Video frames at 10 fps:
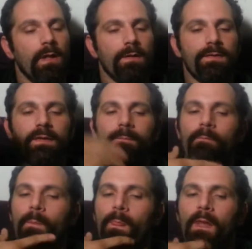You see,
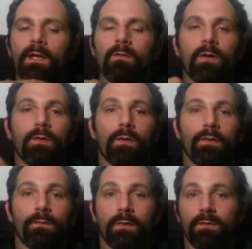here on Earth,
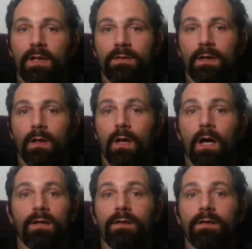if you test the clock at